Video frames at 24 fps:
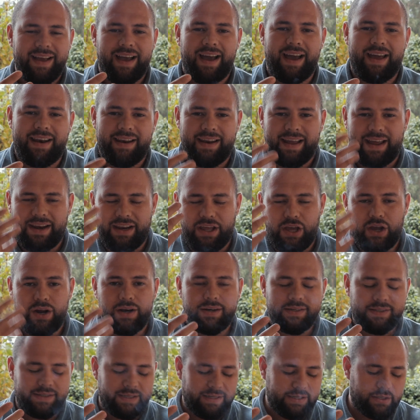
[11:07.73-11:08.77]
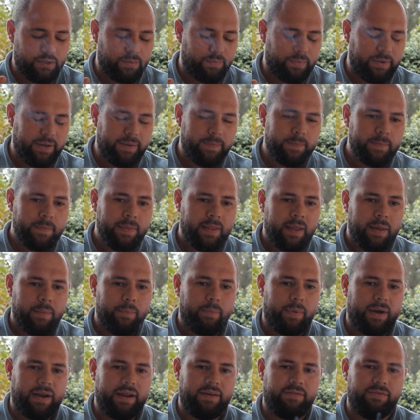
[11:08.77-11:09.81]
and it hurts a little bit.
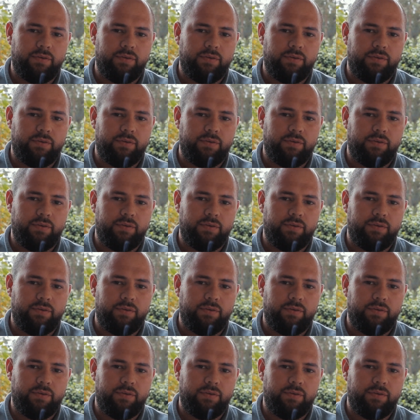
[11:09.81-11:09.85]
But if